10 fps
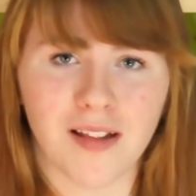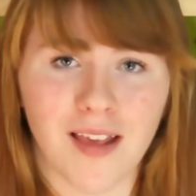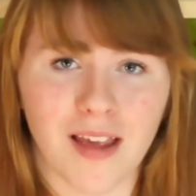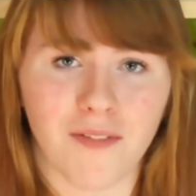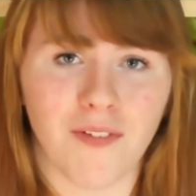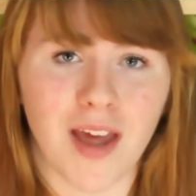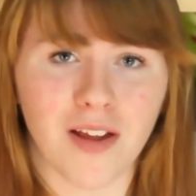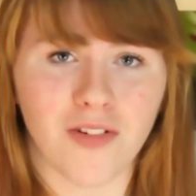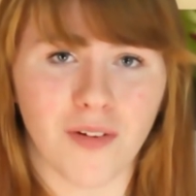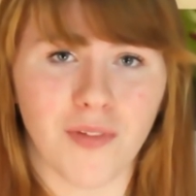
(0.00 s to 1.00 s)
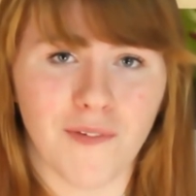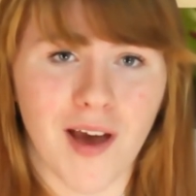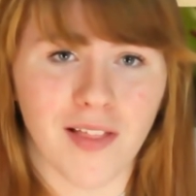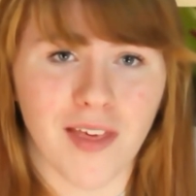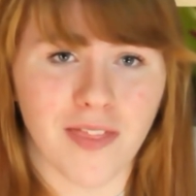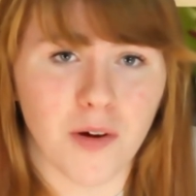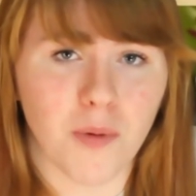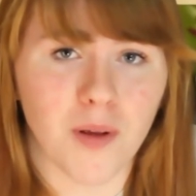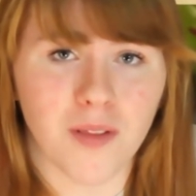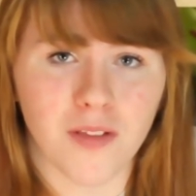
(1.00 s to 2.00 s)
to take advantage of the fact that there
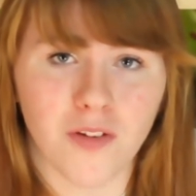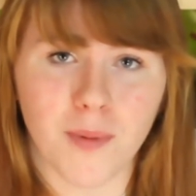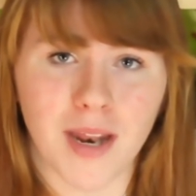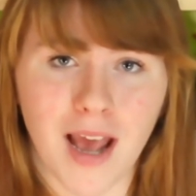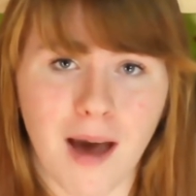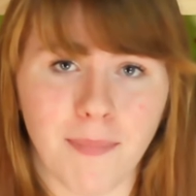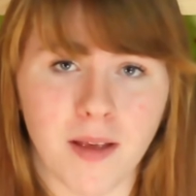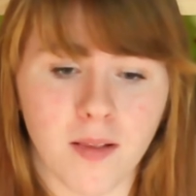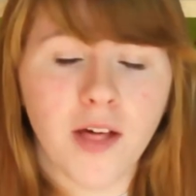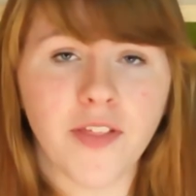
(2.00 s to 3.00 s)
wasn't too many copies.